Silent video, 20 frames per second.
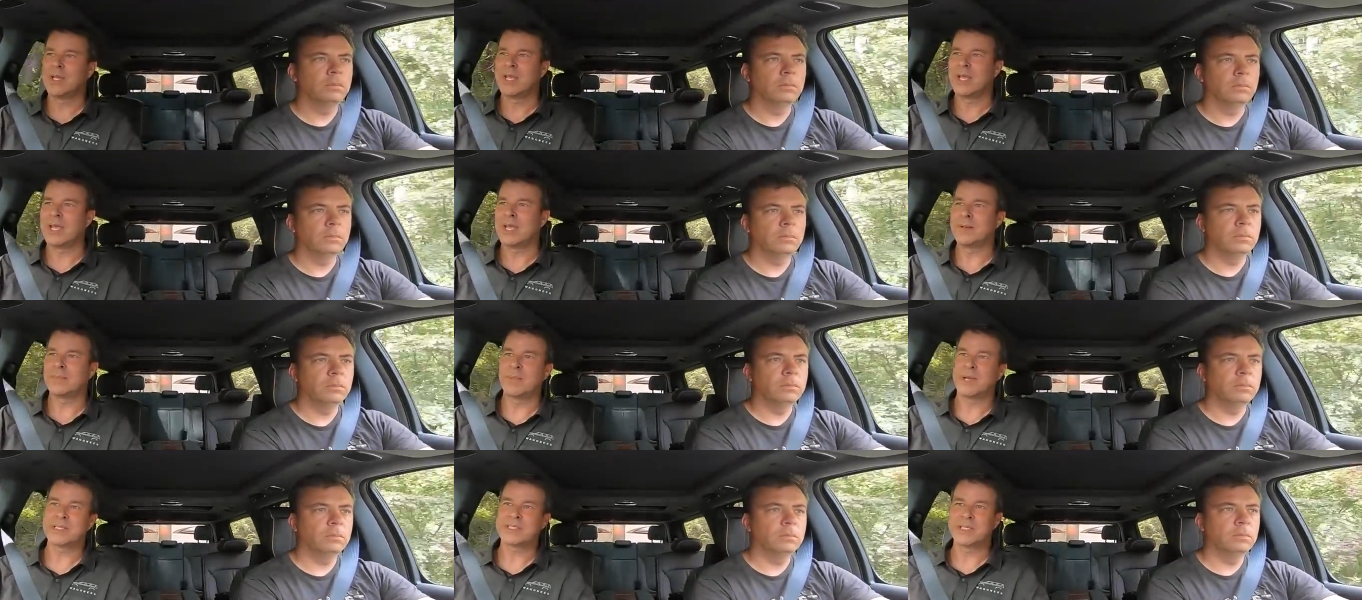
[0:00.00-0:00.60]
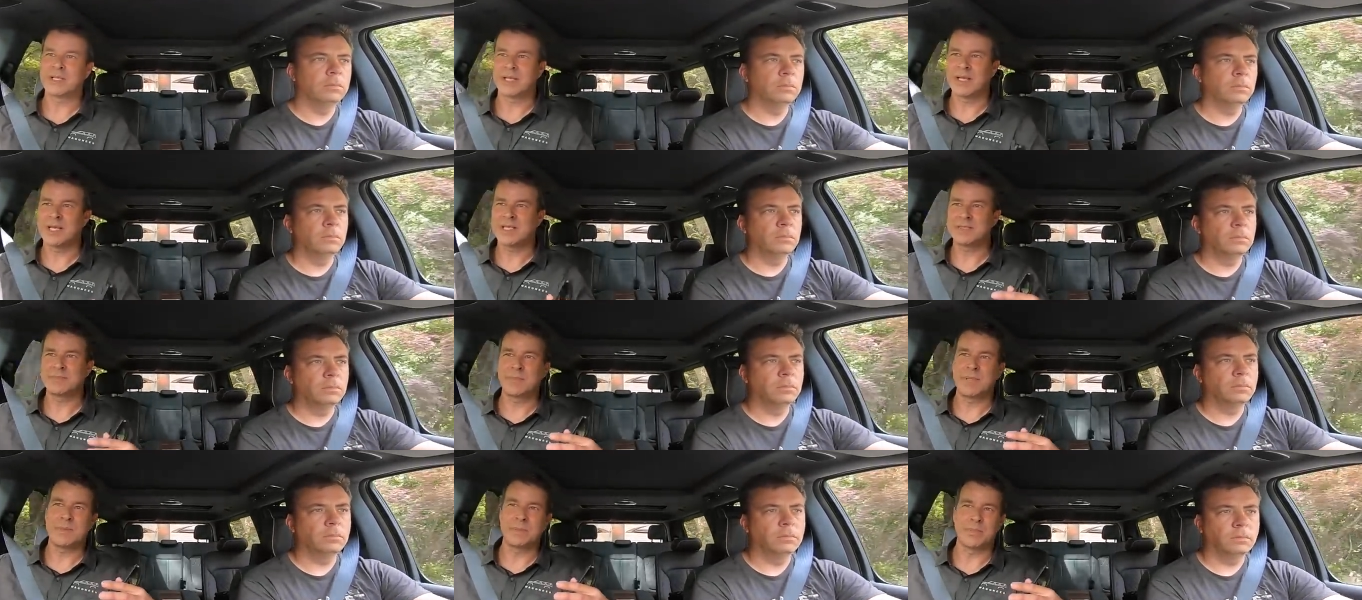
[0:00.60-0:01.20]
Speaker 1: and best-in-class
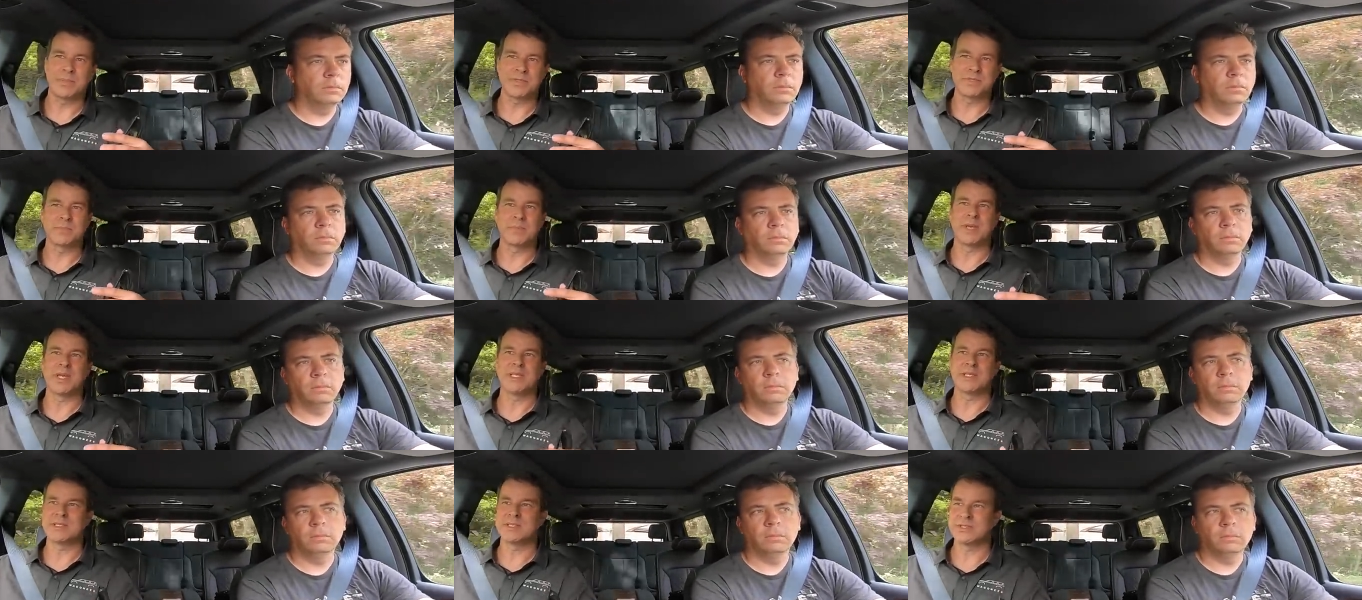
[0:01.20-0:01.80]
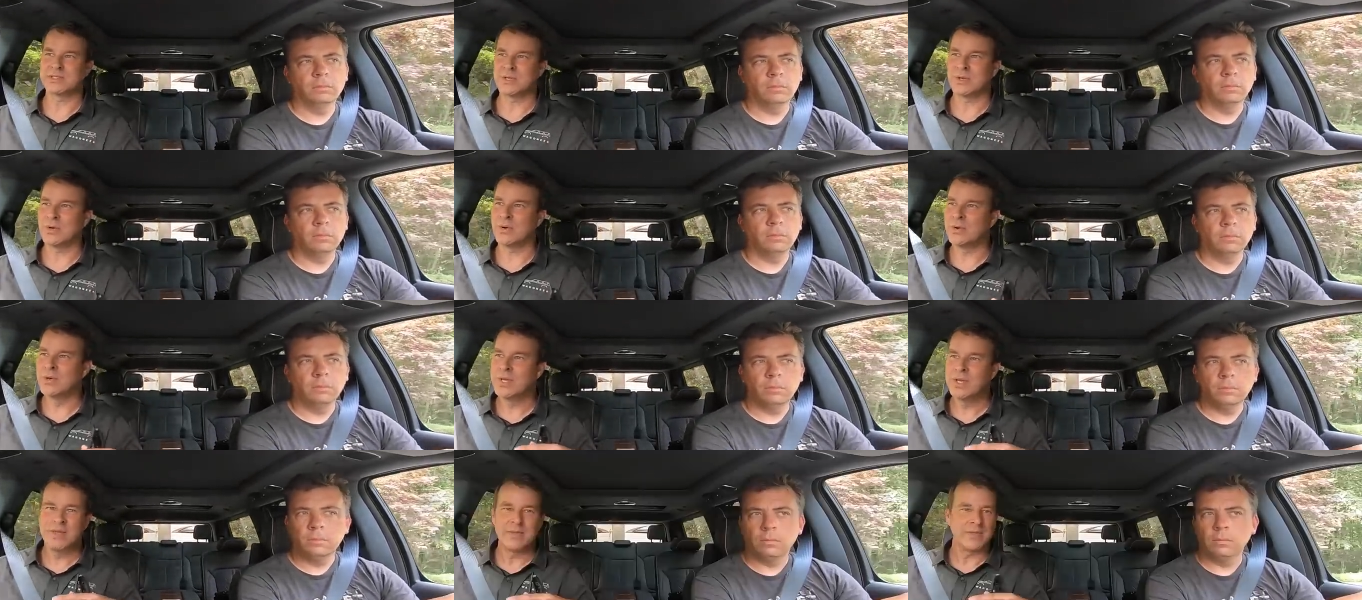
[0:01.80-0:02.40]
people space. So
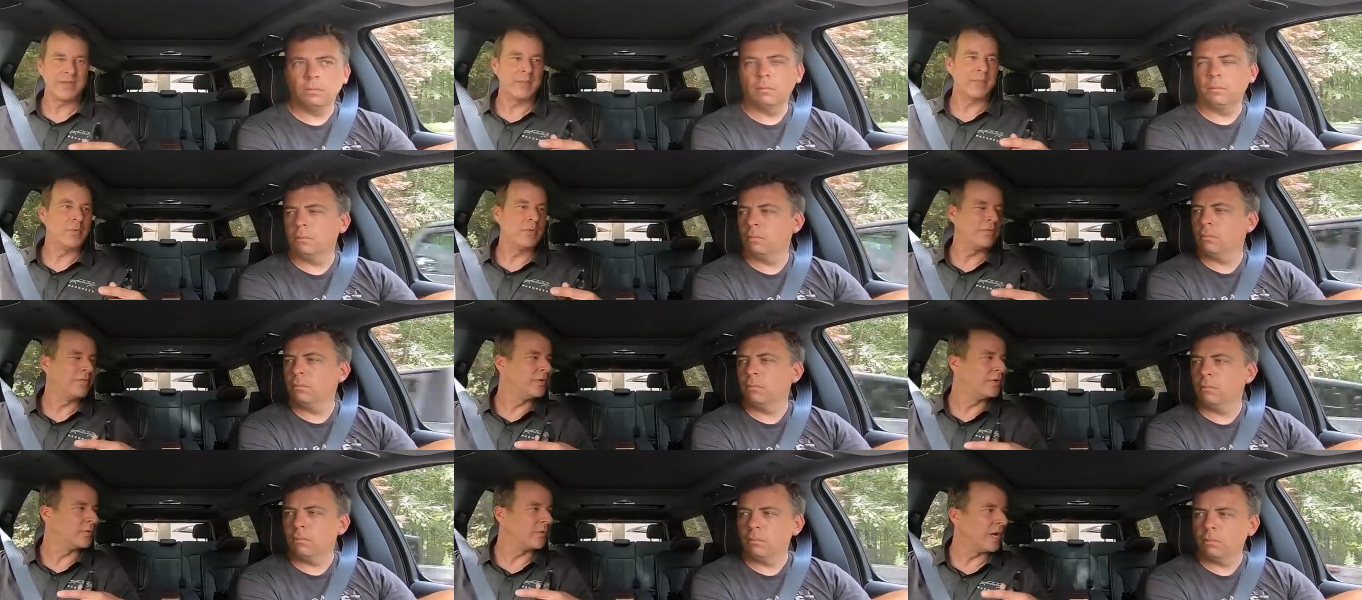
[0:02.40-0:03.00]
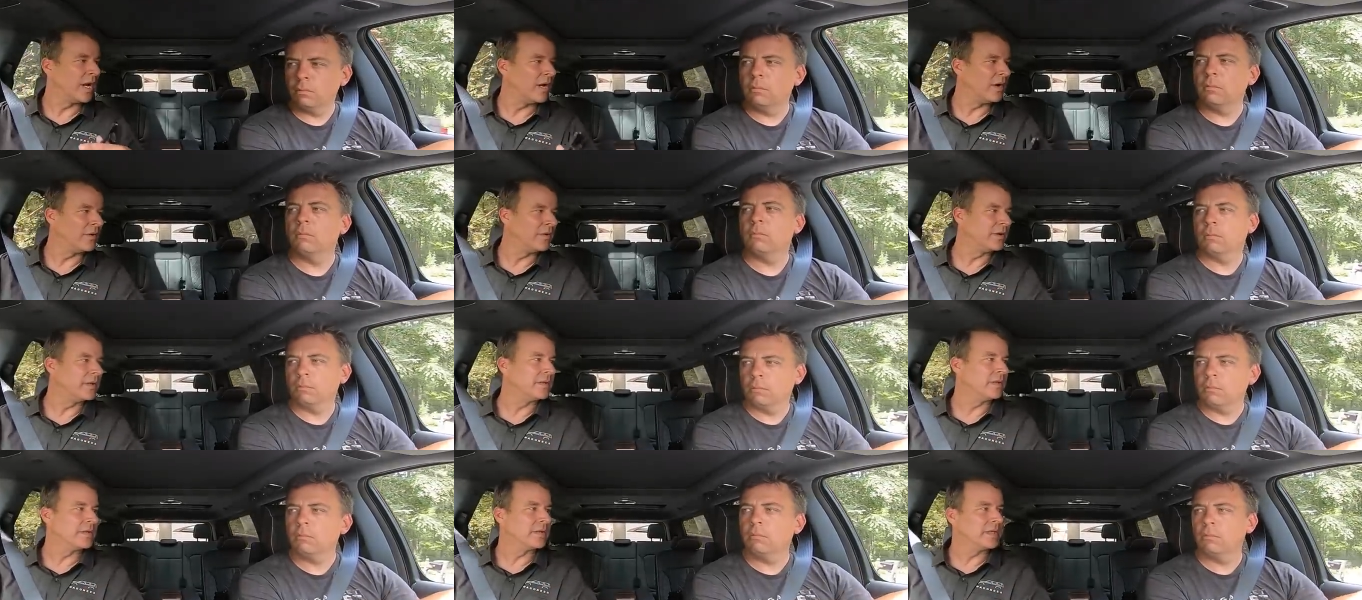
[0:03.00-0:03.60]
they moved
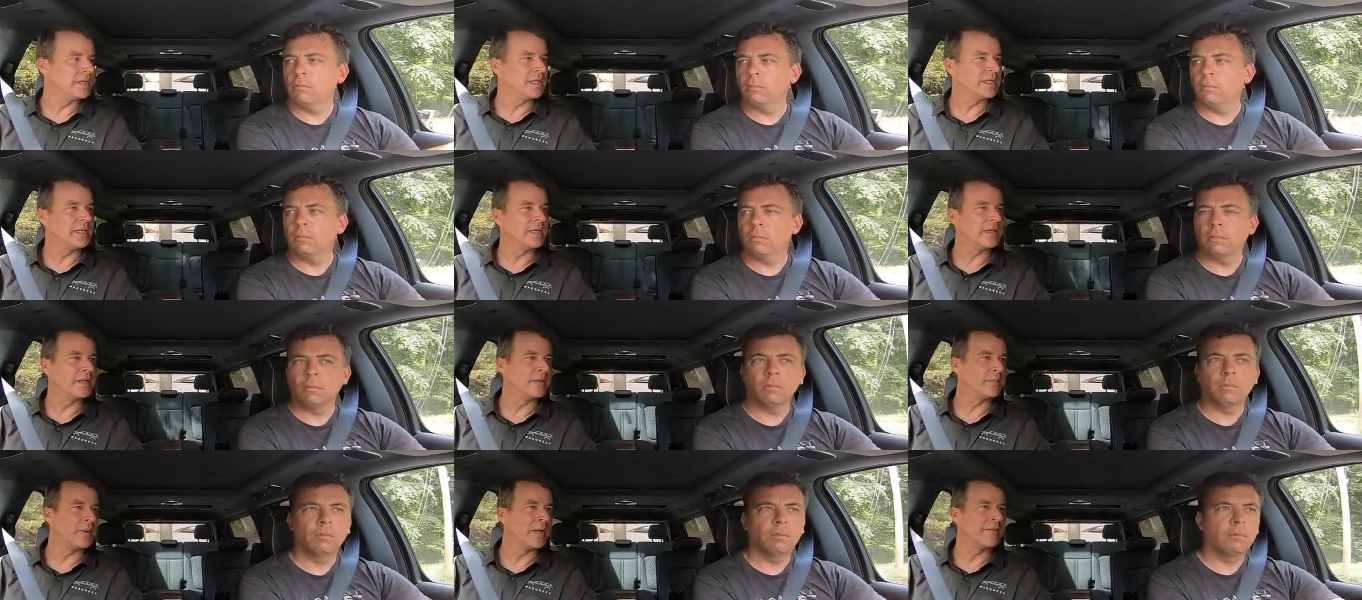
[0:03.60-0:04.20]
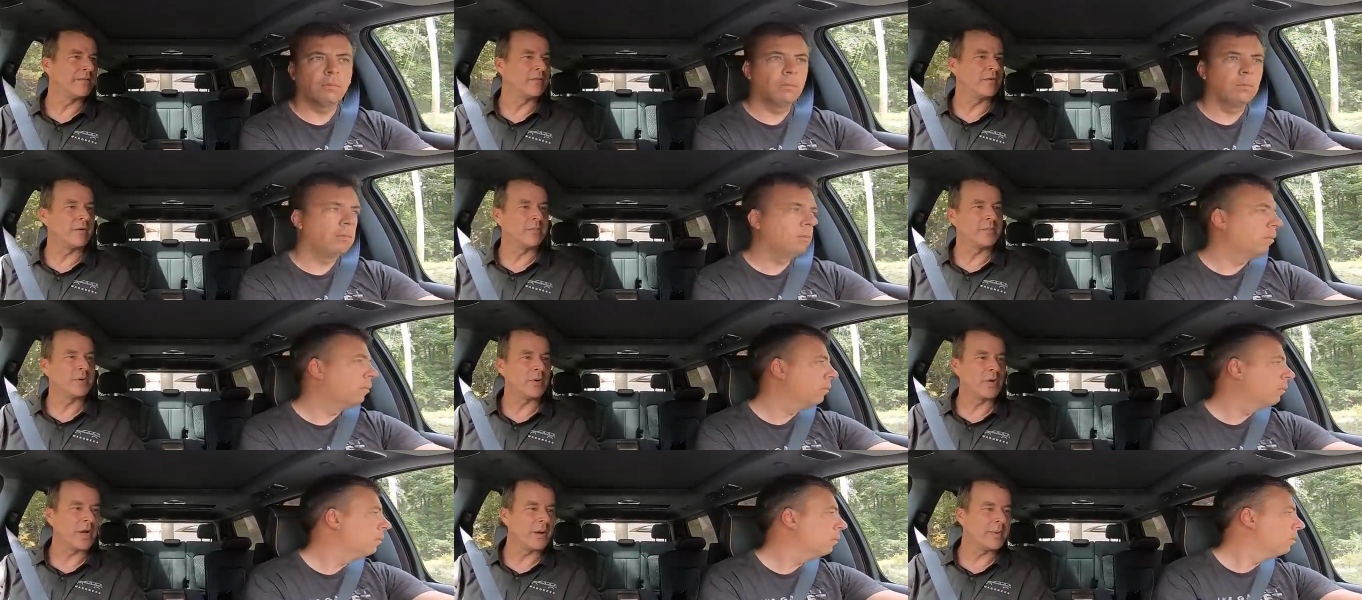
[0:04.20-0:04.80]
around the, uh, the platform
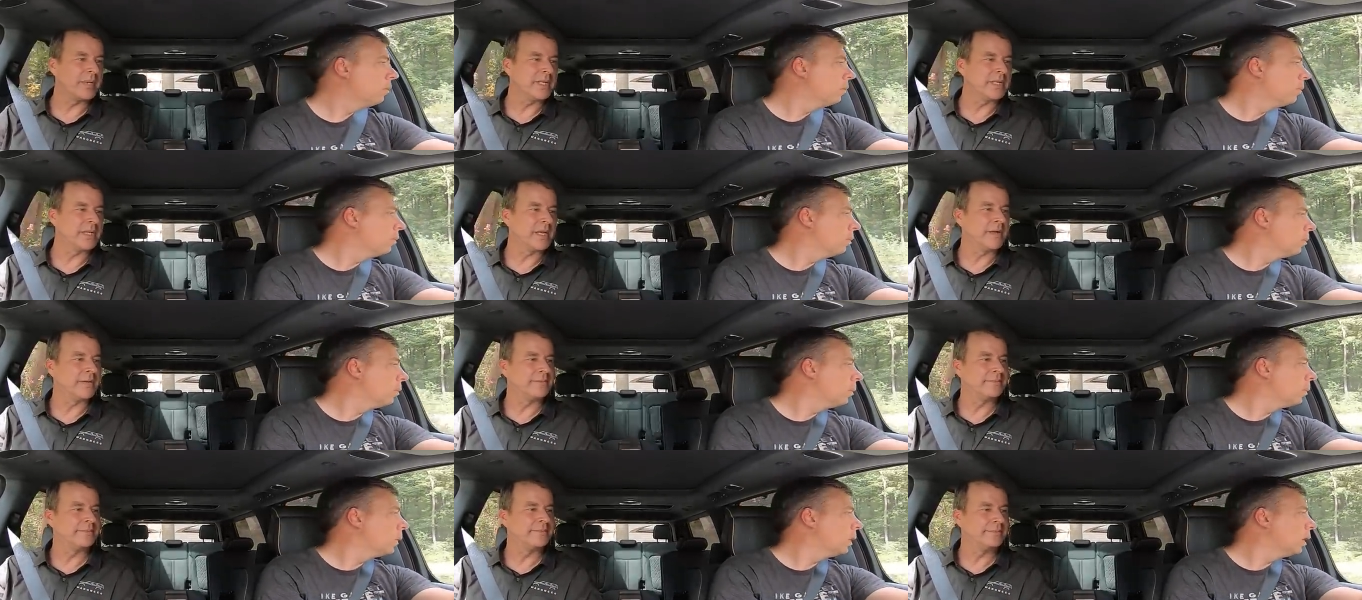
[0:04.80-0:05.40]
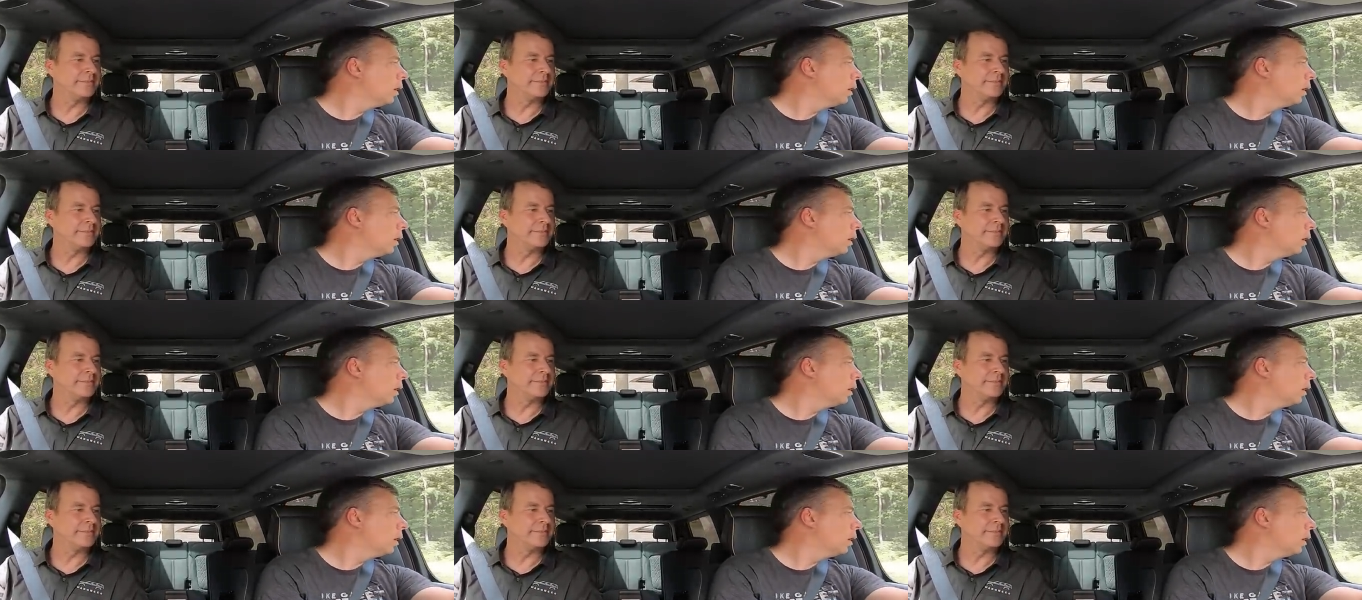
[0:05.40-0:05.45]
to accommodate that.